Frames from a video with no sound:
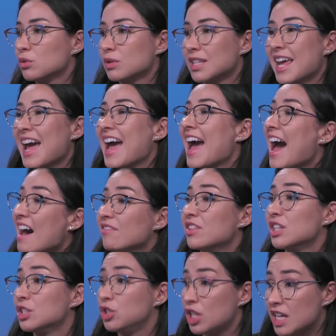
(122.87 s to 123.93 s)
will say, I have
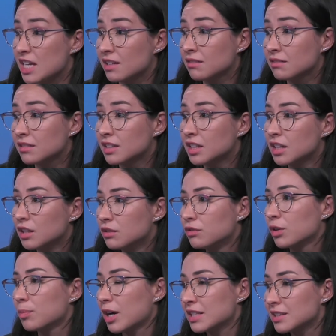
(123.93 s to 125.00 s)
the gene
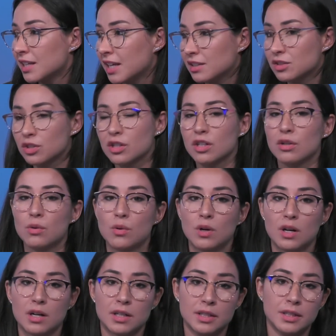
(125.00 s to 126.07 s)
for breast cancer,
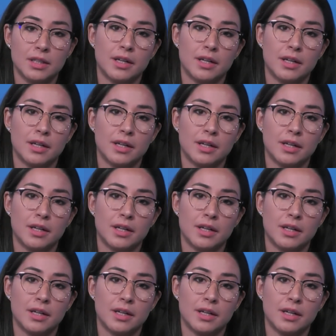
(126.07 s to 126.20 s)
or